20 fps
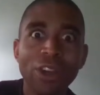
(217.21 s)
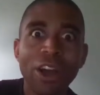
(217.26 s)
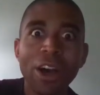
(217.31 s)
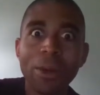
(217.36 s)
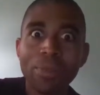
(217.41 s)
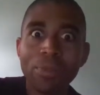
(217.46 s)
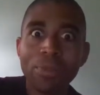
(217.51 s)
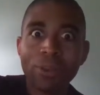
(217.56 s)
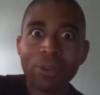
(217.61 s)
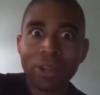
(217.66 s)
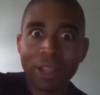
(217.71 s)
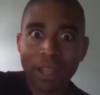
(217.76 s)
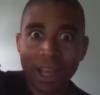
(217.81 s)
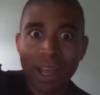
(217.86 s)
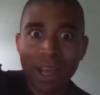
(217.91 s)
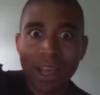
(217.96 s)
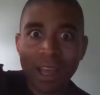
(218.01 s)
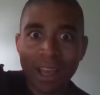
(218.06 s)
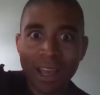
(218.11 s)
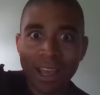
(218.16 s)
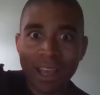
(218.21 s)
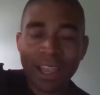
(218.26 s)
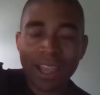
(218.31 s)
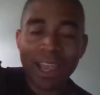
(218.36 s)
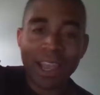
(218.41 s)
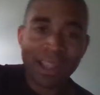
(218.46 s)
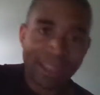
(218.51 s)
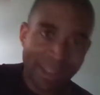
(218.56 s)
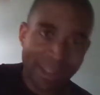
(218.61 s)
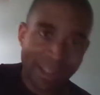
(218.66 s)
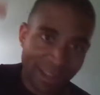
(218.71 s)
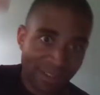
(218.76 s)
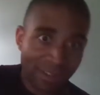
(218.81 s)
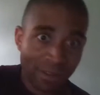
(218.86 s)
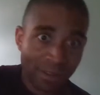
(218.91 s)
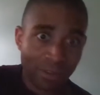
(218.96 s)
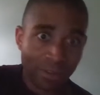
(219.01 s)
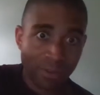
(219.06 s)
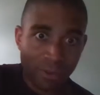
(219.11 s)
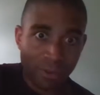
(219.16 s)
up pretty high, and then at
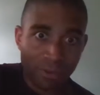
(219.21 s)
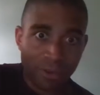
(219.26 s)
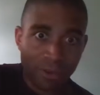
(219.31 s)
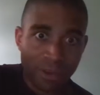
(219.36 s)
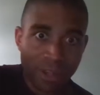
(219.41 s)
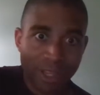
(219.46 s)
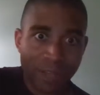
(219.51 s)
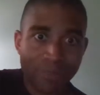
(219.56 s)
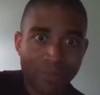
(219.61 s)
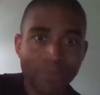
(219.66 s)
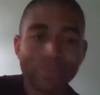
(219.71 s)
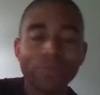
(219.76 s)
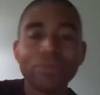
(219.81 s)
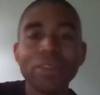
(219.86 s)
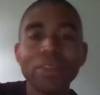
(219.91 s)
some point,